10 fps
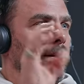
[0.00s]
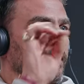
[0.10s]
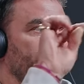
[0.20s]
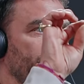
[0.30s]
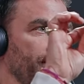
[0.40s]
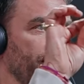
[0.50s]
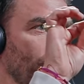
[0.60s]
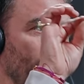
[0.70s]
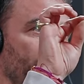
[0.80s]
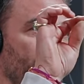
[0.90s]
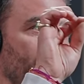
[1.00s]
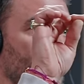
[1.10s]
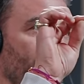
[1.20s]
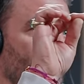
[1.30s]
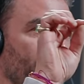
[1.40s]
and there's this dot in the
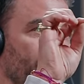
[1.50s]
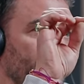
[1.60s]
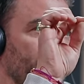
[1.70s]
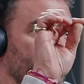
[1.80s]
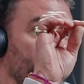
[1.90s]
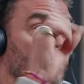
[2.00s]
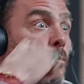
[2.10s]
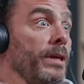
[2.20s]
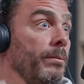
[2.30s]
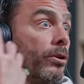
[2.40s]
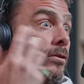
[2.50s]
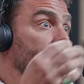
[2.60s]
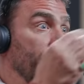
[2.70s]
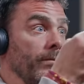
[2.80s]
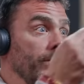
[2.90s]
middle, mm -hmm. which for me
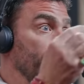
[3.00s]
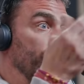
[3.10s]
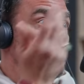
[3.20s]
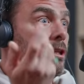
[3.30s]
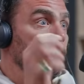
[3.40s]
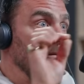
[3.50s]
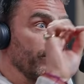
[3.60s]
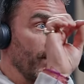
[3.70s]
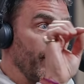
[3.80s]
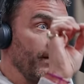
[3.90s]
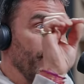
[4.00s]
personal, Guruji is, right?